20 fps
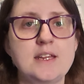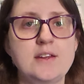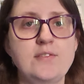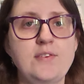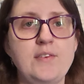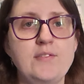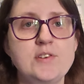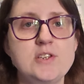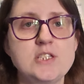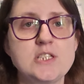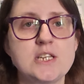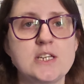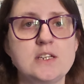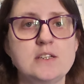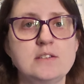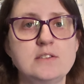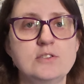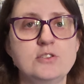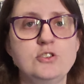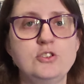having to
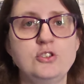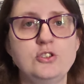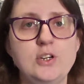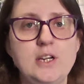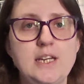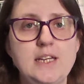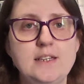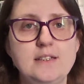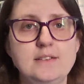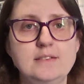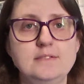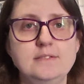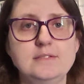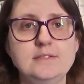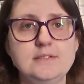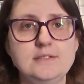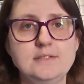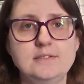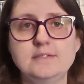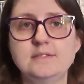cut
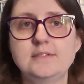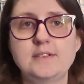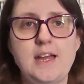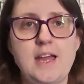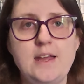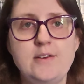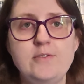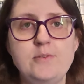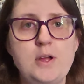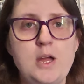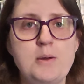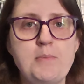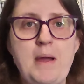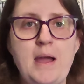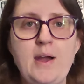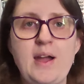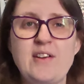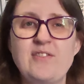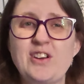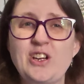them
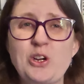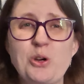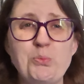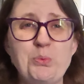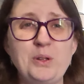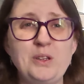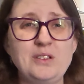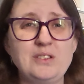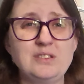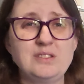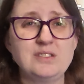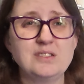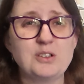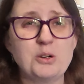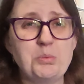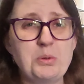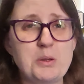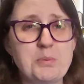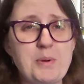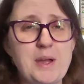out every couple
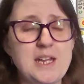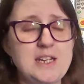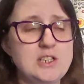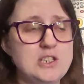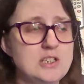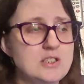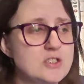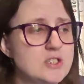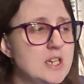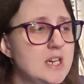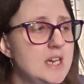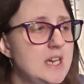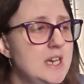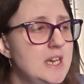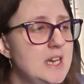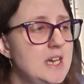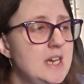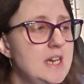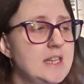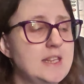of pages,
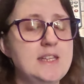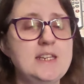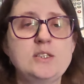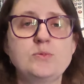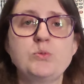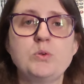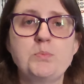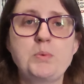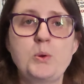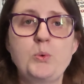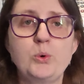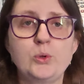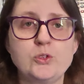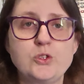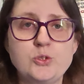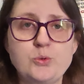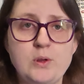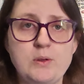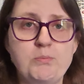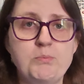this will be one
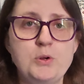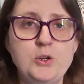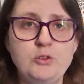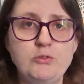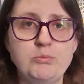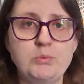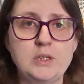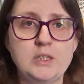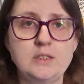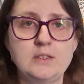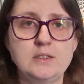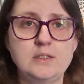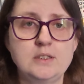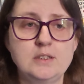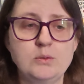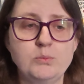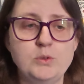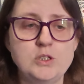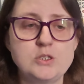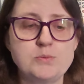swift movement,
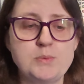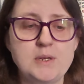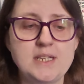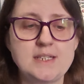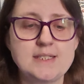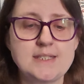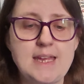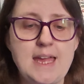which means